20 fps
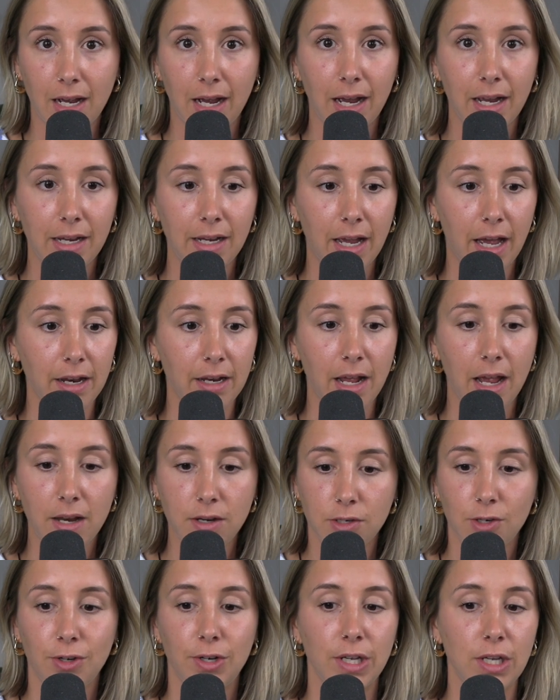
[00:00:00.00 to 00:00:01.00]
I had
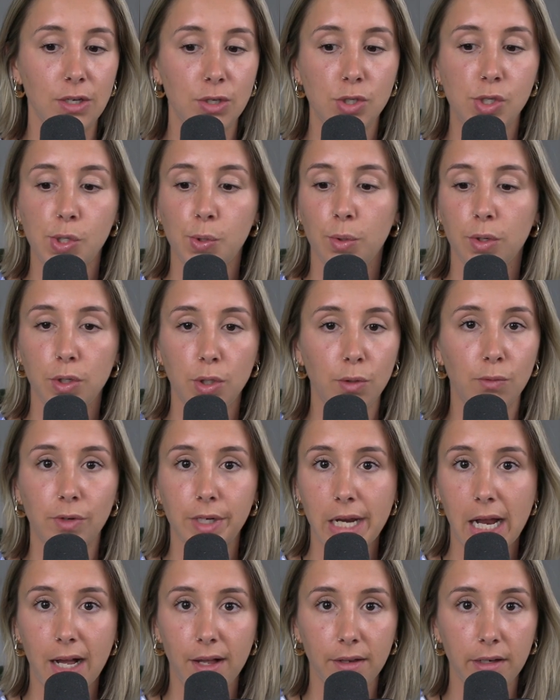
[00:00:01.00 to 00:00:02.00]
entered into a new
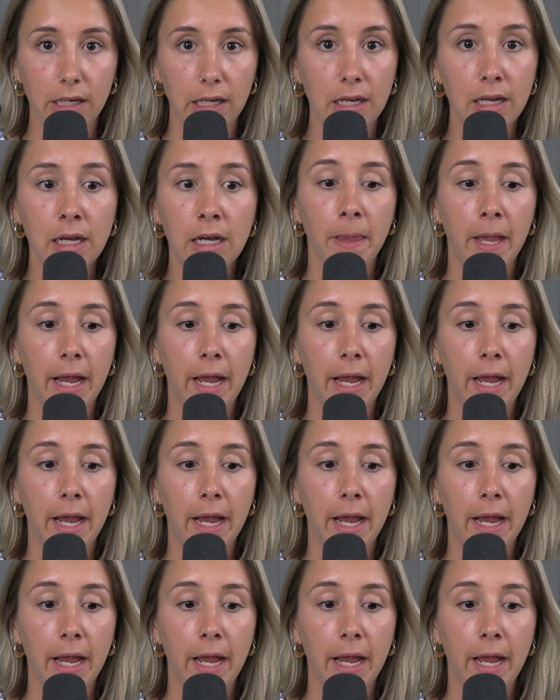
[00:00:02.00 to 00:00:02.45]
reality.